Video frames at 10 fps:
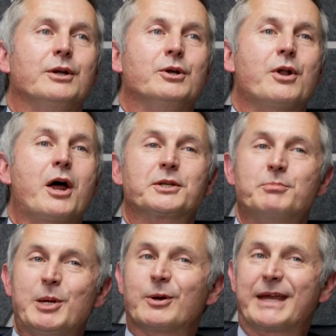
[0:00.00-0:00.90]
you're not a
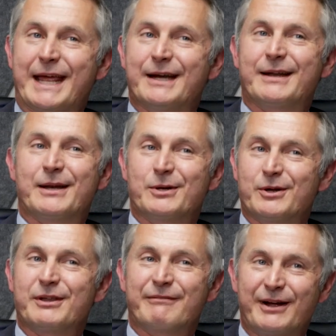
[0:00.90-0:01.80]
speaker candidate
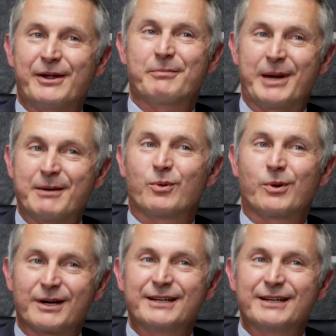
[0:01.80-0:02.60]
until you file the paperwork,